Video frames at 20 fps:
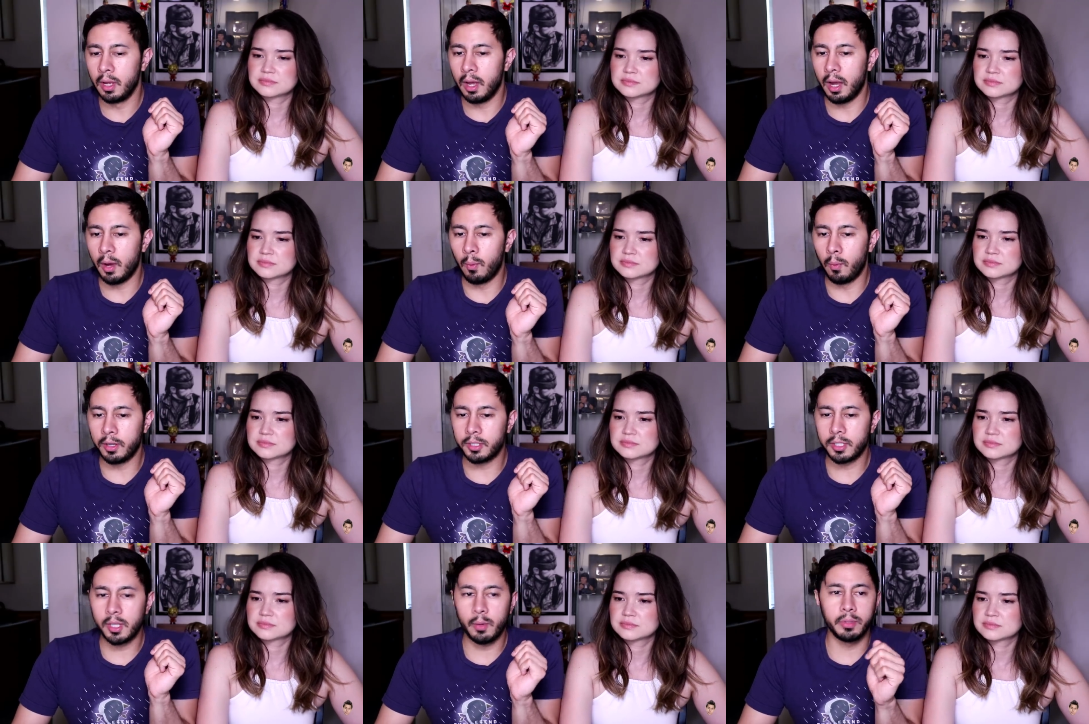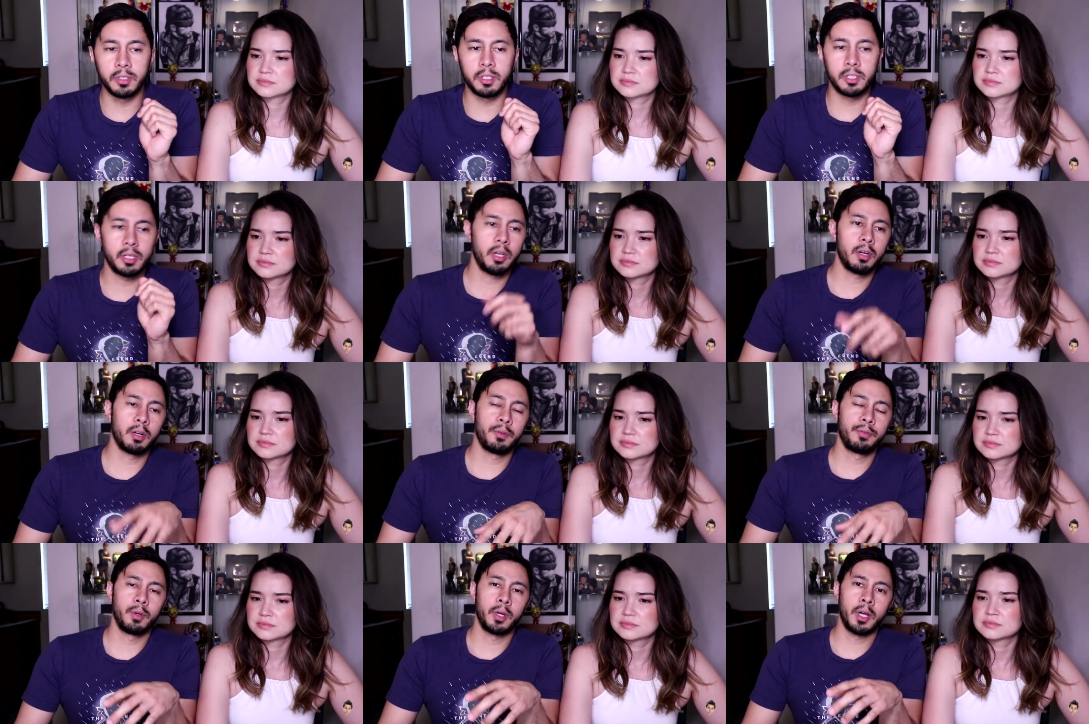Speaker 1: I watched that with
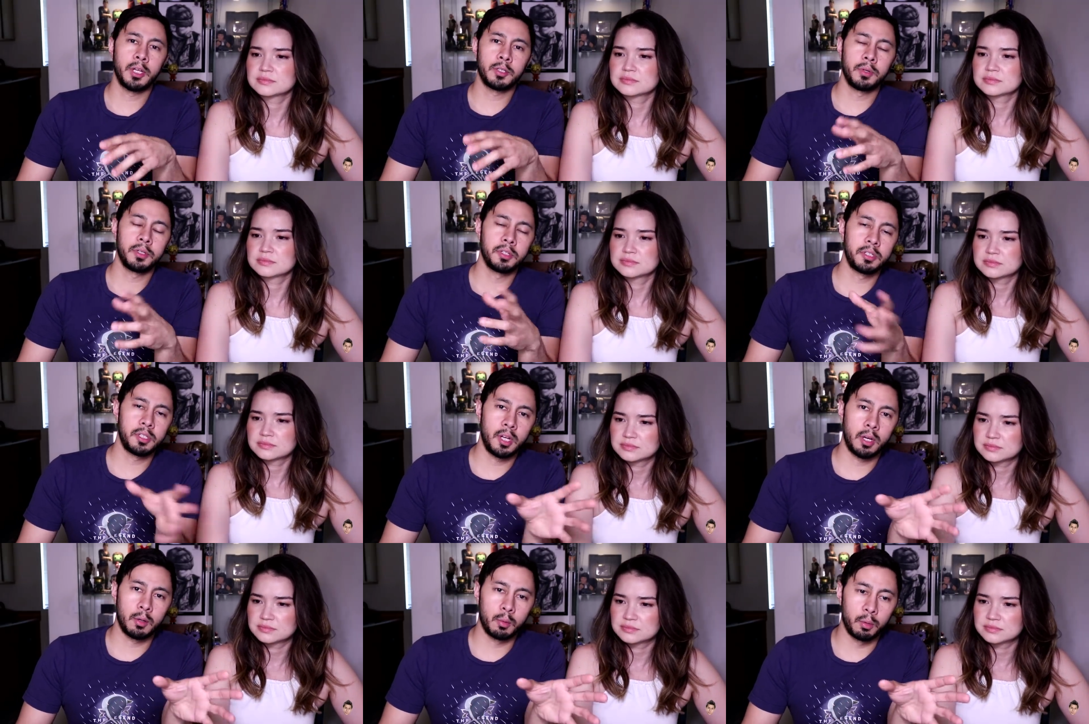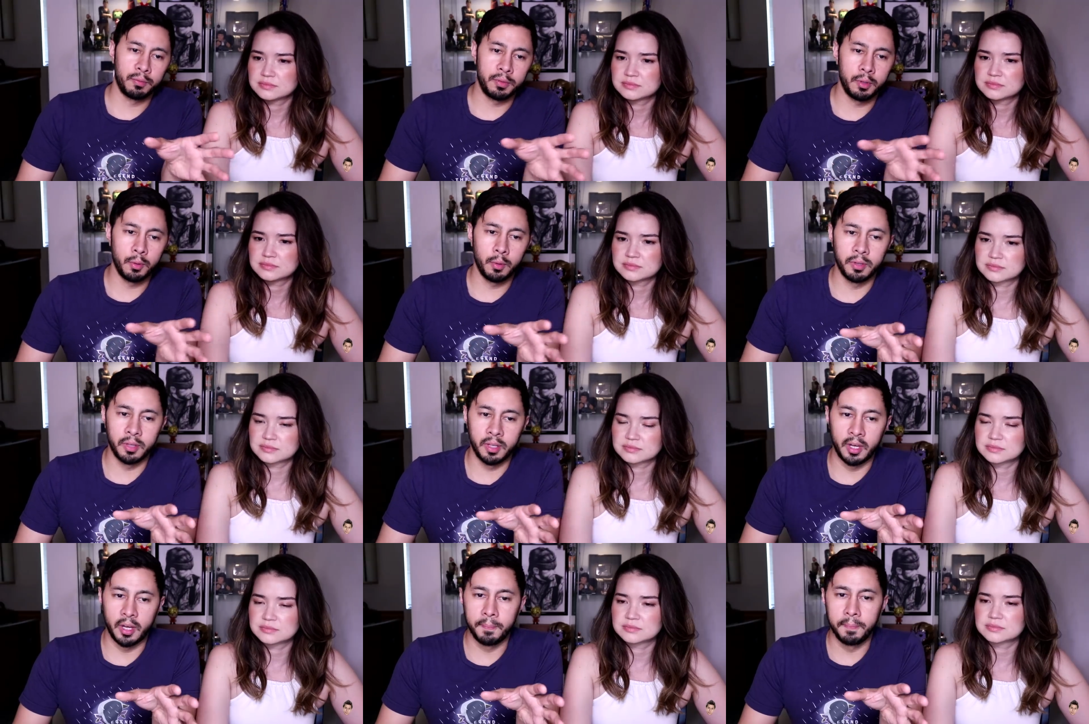Skeeter if you guys want to see our review
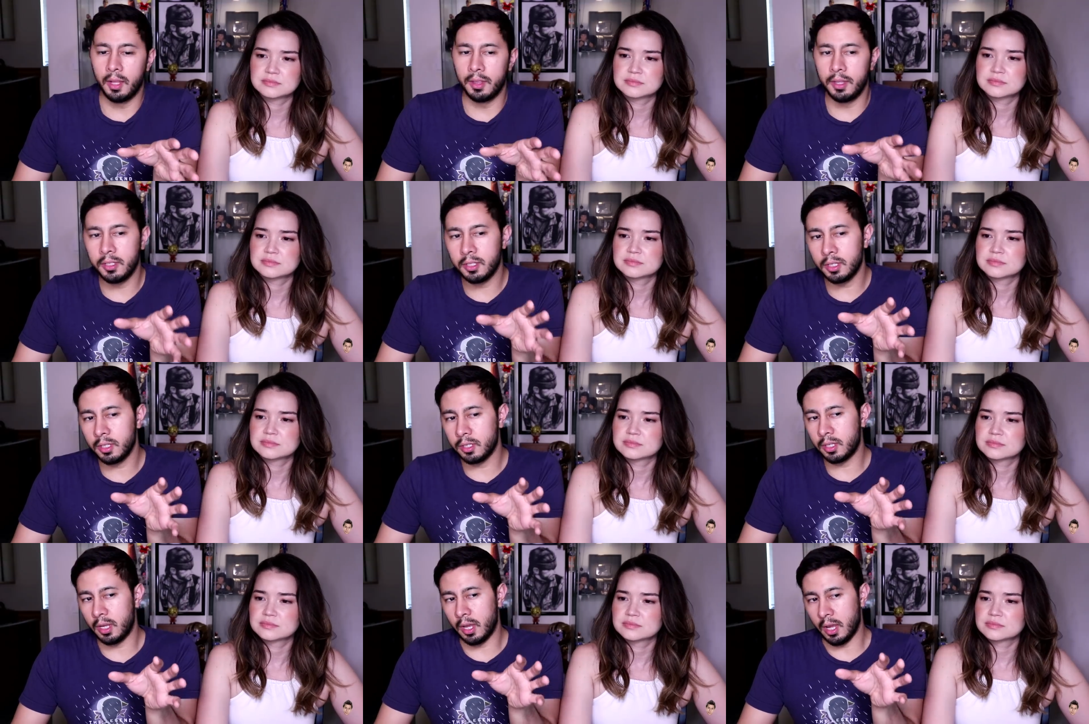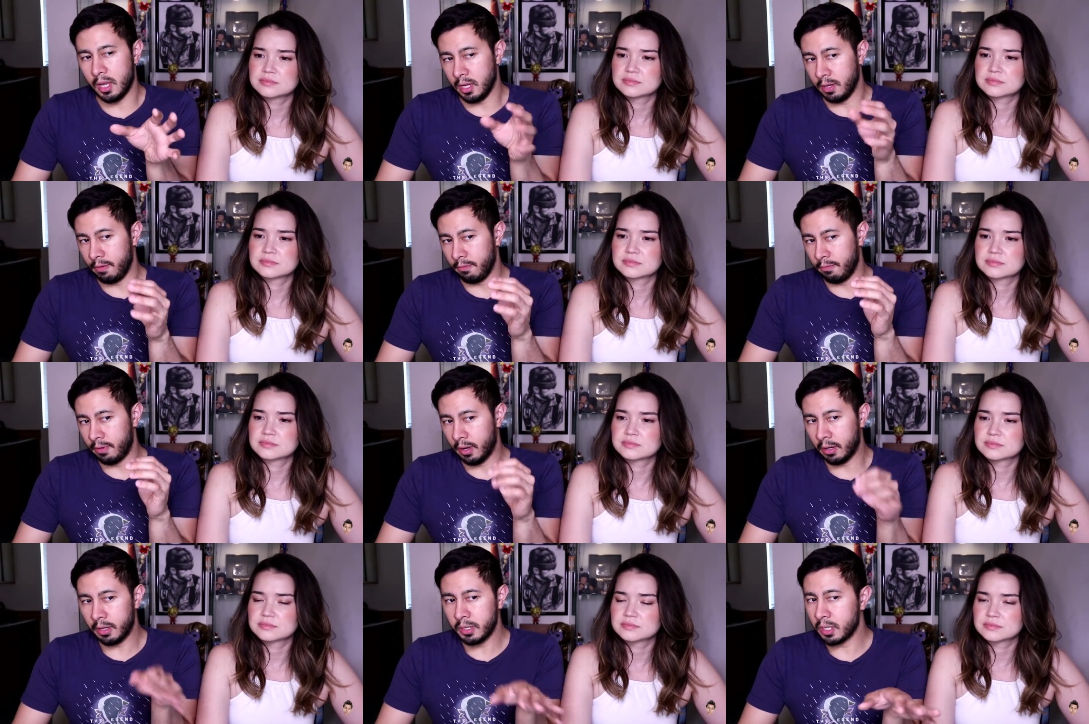on that. This is a
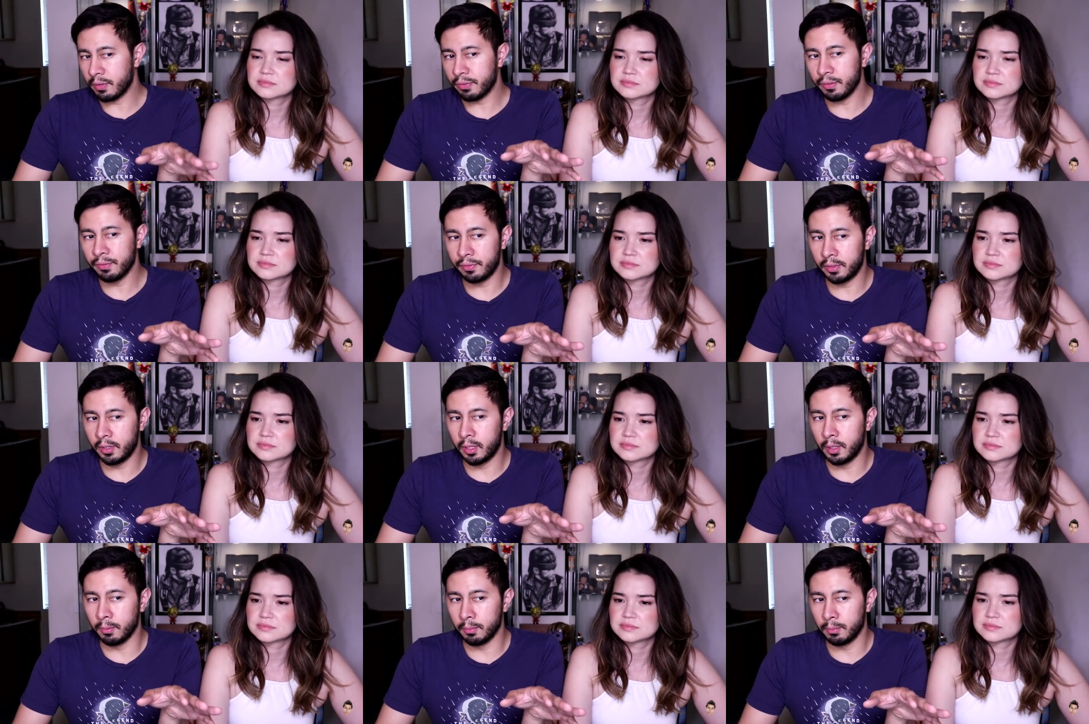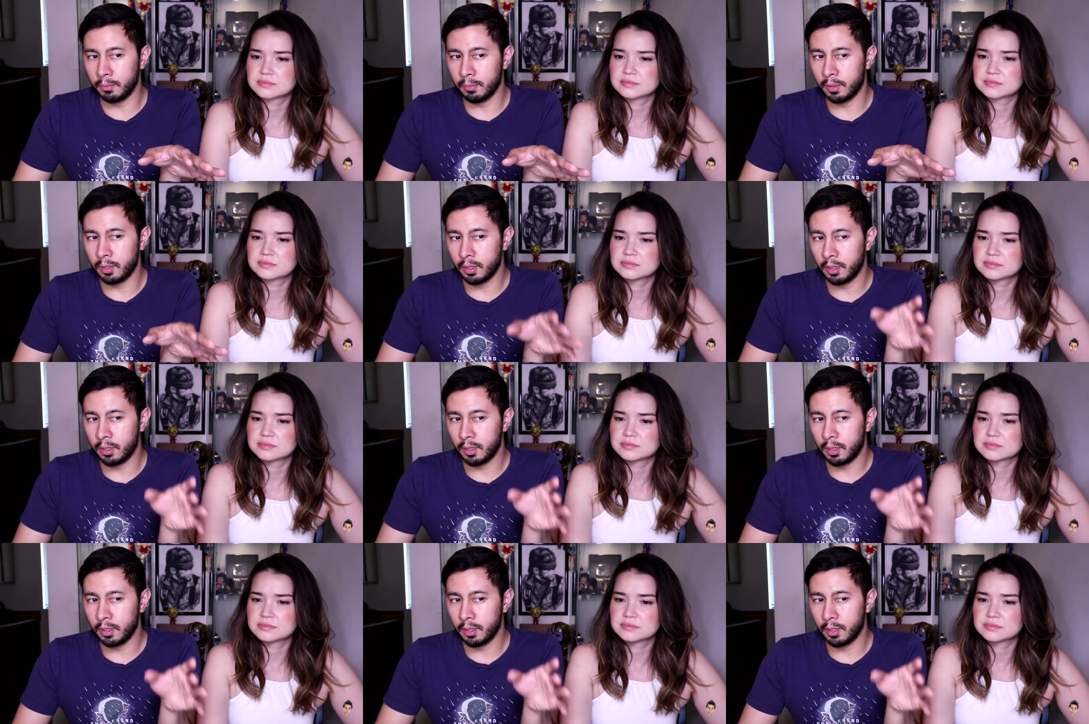very different film,